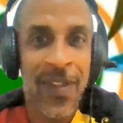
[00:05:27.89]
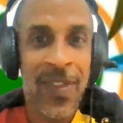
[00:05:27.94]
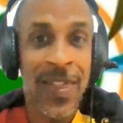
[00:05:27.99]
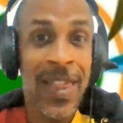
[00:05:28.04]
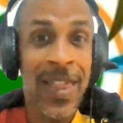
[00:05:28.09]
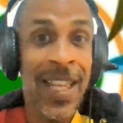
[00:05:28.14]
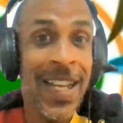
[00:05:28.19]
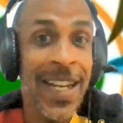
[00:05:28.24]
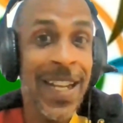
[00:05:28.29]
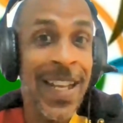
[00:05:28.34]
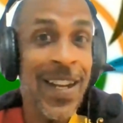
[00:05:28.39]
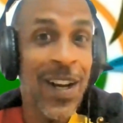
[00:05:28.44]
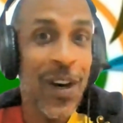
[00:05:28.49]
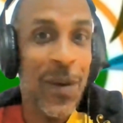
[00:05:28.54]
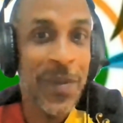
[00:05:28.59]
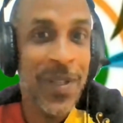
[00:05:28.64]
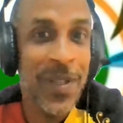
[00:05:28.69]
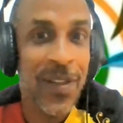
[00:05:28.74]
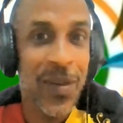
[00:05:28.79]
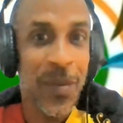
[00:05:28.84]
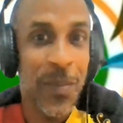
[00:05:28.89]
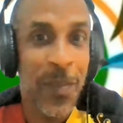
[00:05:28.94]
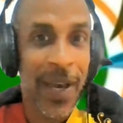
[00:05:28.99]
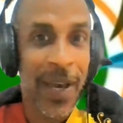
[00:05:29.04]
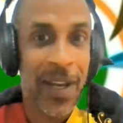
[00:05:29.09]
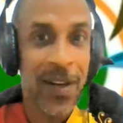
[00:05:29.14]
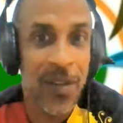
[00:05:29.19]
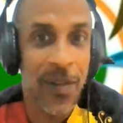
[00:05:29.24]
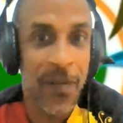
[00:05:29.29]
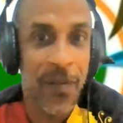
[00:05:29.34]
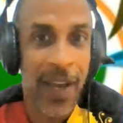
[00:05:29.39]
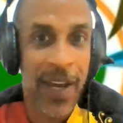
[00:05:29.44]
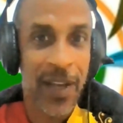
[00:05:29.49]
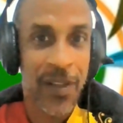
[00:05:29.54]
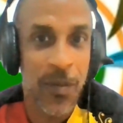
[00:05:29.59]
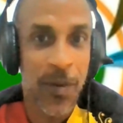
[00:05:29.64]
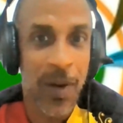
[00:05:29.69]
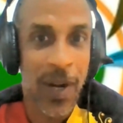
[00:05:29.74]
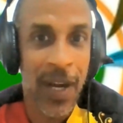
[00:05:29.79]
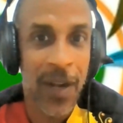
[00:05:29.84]
leading up to the Battle of
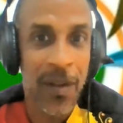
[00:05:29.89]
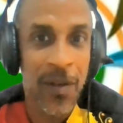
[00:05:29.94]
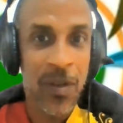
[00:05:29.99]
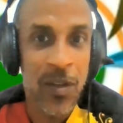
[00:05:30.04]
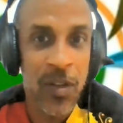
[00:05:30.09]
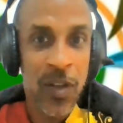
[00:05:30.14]
Adwa,